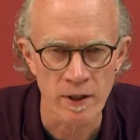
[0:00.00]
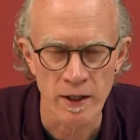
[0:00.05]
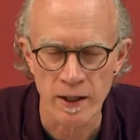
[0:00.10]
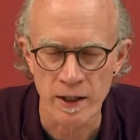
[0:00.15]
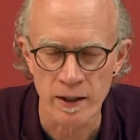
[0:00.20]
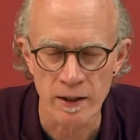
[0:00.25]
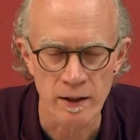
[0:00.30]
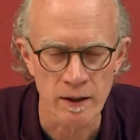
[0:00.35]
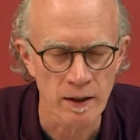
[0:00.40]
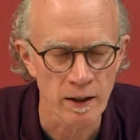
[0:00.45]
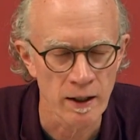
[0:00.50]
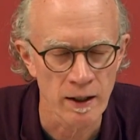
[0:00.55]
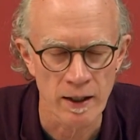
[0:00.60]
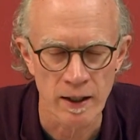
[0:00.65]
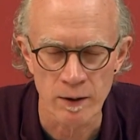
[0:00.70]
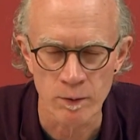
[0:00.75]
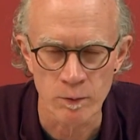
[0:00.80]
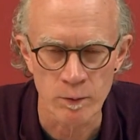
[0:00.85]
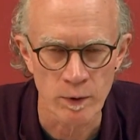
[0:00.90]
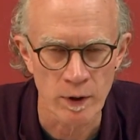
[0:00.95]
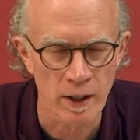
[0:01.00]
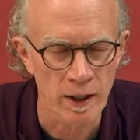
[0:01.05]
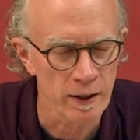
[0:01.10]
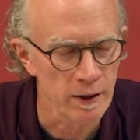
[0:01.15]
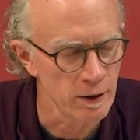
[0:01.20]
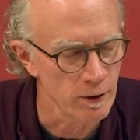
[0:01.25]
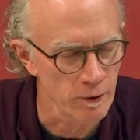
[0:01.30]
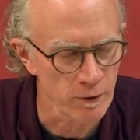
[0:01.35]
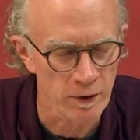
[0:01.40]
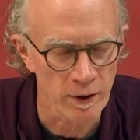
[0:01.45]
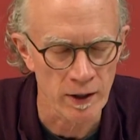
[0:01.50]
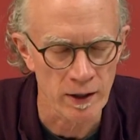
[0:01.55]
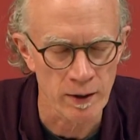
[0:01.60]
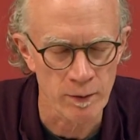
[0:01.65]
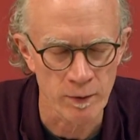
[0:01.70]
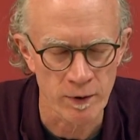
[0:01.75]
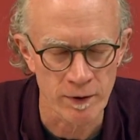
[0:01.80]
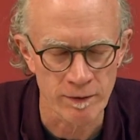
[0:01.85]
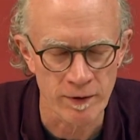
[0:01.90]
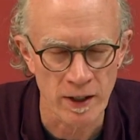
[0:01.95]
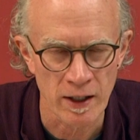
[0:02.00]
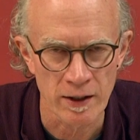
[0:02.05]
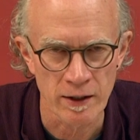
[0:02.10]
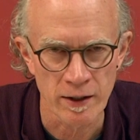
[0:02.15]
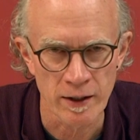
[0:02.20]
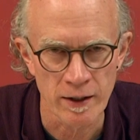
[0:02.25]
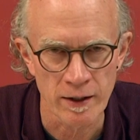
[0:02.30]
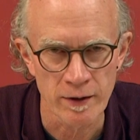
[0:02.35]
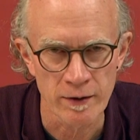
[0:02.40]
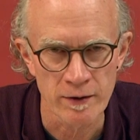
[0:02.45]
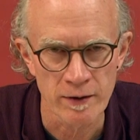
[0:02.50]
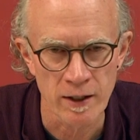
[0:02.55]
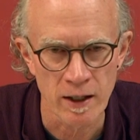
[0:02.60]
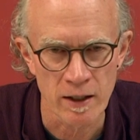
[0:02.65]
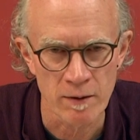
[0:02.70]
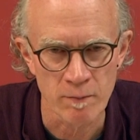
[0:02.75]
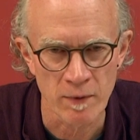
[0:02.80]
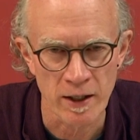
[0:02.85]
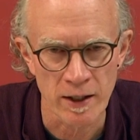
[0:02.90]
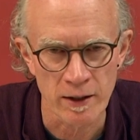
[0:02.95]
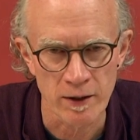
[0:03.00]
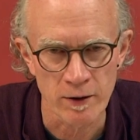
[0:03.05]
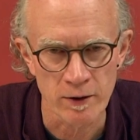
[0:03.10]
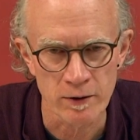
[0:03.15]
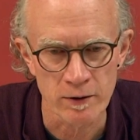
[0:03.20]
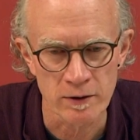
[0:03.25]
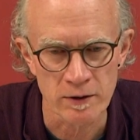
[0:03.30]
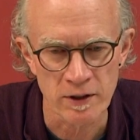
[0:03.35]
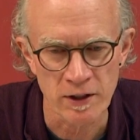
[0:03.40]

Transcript: And I don't think I would have gotten there on my own,